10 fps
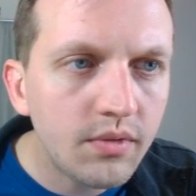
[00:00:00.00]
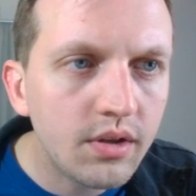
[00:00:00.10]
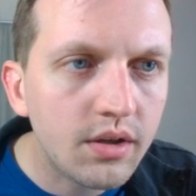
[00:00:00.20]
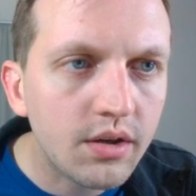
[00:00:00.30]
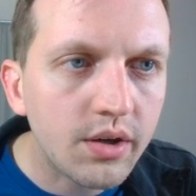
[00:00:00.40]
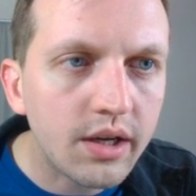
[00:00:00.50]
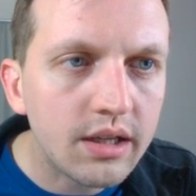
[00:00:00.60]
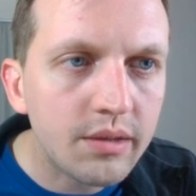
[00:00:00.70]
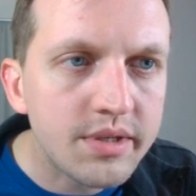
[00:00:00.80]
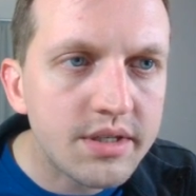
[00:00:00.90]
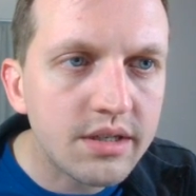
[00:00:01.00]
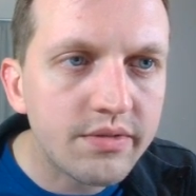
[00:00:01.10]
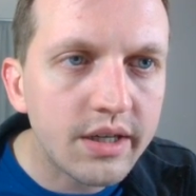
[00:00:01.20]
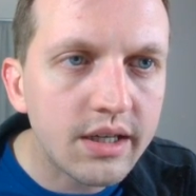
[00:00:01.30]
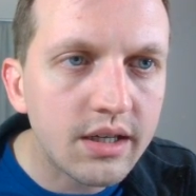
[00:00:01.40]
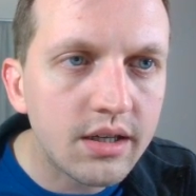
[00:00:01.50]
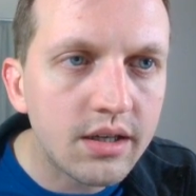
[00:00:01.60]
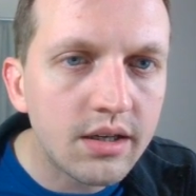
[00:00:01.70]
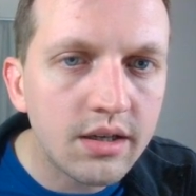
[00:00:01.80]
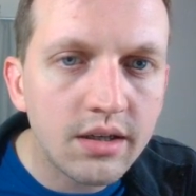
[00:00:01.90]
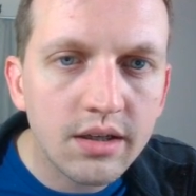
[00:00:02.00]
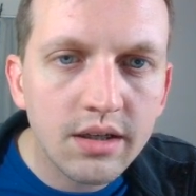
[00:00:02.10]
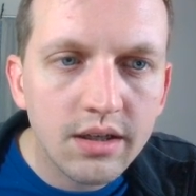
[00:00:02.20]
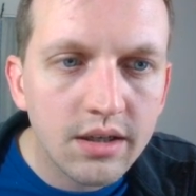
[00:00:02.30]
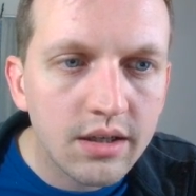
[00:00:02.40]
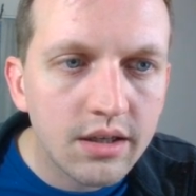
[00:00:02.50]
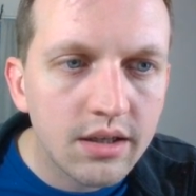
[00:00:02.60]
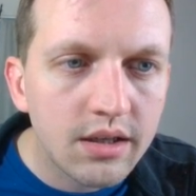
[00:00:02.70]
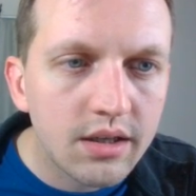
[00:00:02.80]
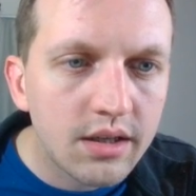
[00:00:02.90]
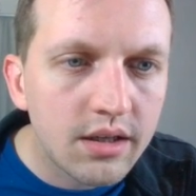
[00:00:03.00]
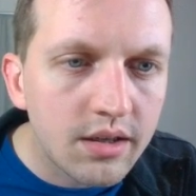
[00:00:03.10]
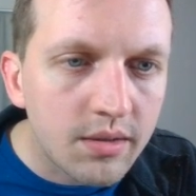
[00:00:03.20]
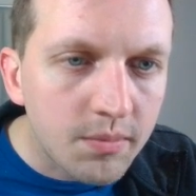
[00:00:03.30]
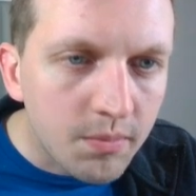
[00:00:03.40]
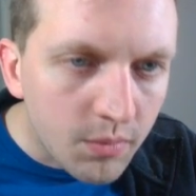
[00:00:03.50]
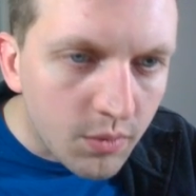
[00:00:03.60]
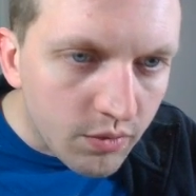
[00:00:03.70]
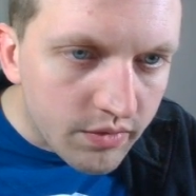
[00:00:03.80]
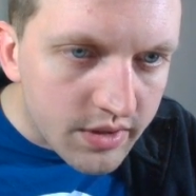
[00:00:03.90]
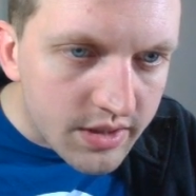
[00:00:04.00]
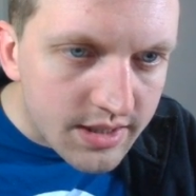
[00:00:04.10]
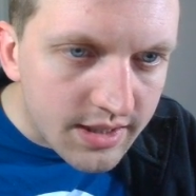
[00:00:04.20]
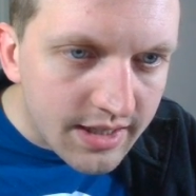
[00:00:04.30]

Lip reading: Okay, let me see if I can move this down a